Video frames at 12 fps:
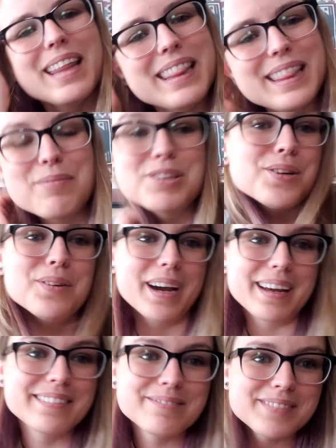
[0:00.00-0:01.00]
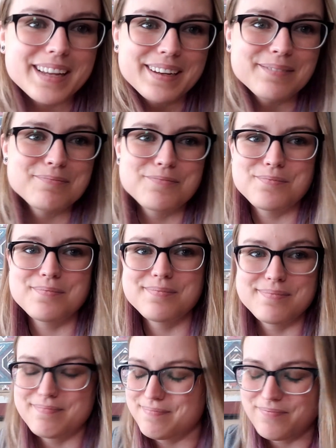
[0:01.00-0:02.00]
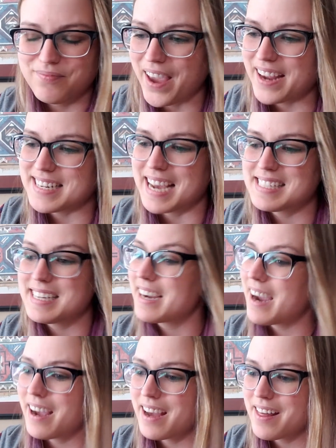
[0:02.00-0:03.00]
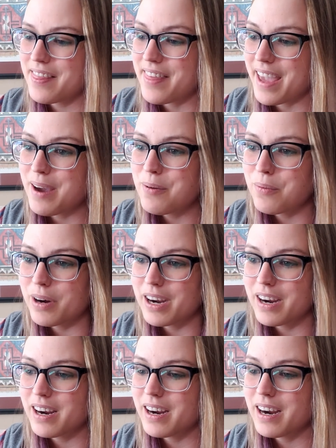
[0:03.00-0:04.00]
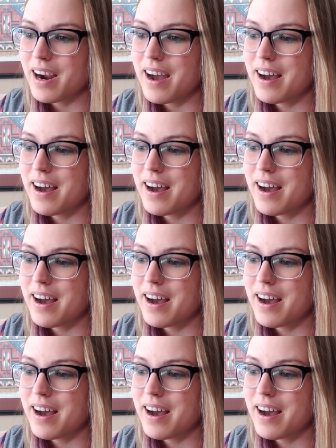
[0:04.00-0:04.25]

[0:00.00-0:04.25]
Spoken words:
they were so good. They fantastic. They were